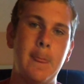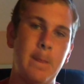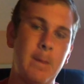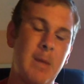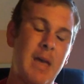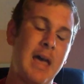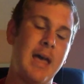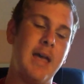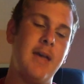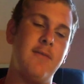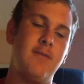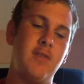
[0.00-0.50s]

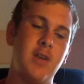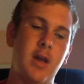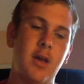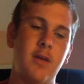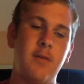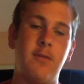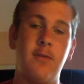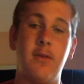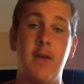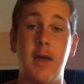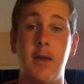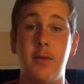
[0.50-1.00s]
I have
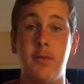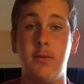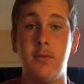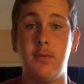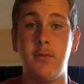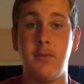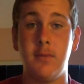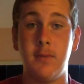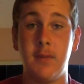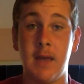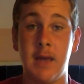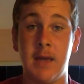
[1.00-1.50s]
not found
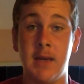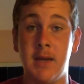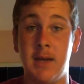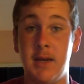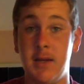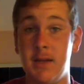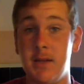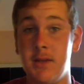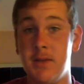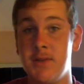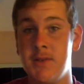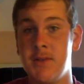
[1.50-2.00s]
that it
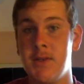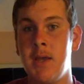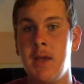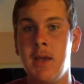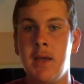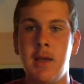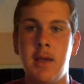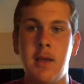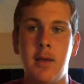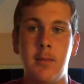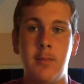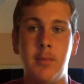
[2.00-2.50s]
is,
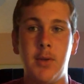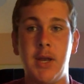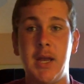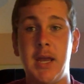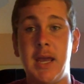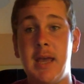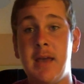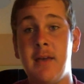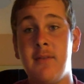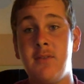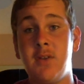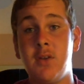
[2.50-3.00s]
but I
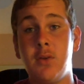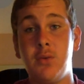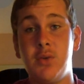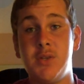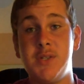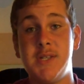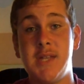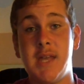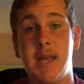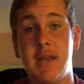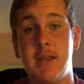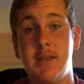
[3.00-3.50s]
have
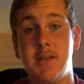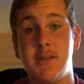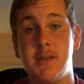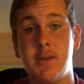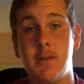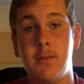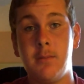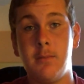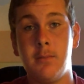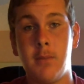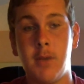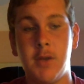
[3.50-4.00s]
noticed that it's
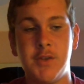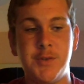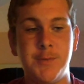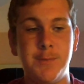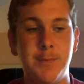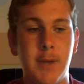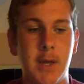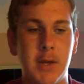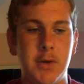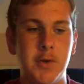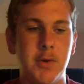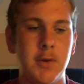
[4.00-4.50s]
much
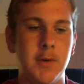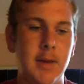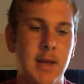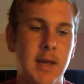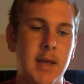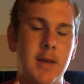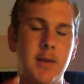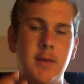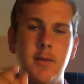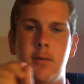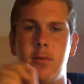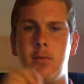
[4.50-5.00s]
better.
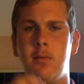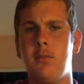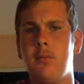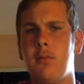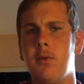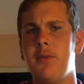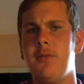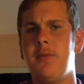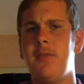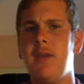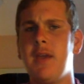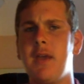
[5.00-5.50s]
And
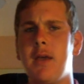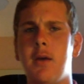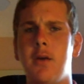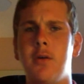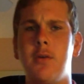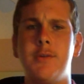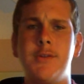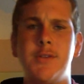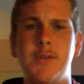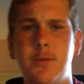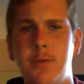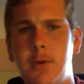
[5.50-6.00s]
one thing I
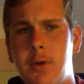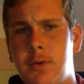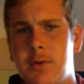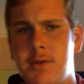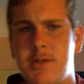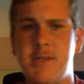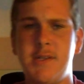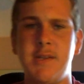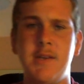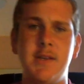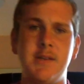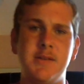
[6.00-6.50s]
also
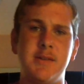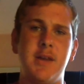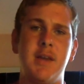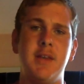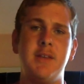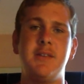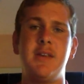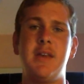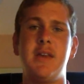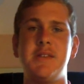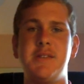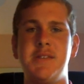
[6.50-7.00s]
noticed is I
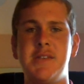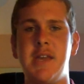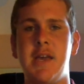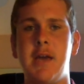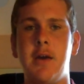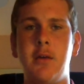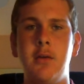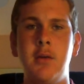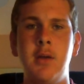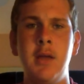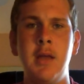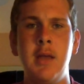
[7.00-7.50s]
test
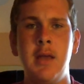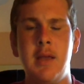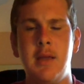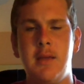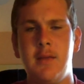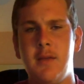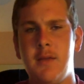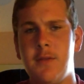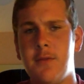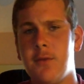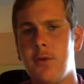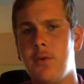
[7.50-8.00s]
out
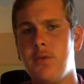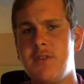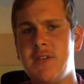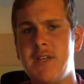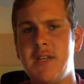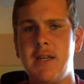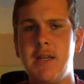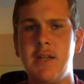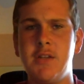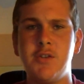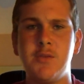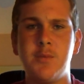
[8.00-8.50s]
the
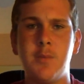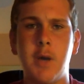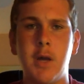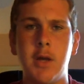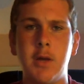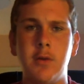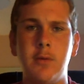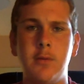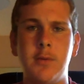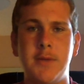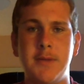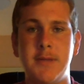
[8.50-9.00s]
13-inch
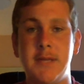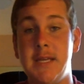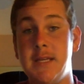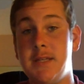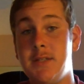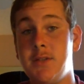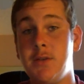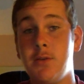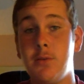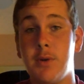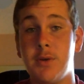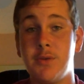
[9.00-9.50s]
model with the
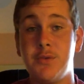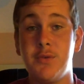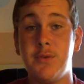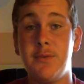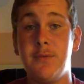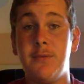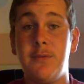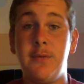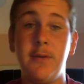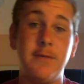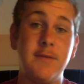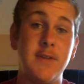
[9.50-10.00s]

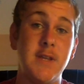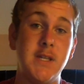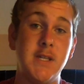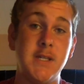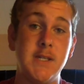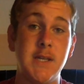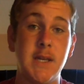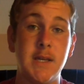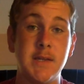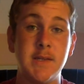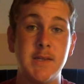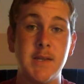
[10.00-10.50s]

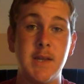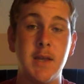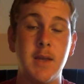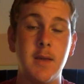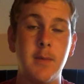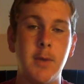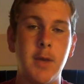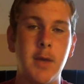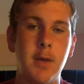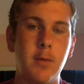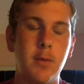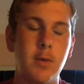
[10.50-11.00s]
256
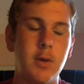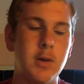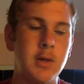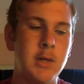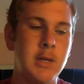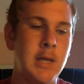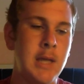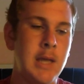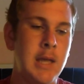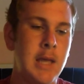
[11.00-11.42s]
gigabyte one,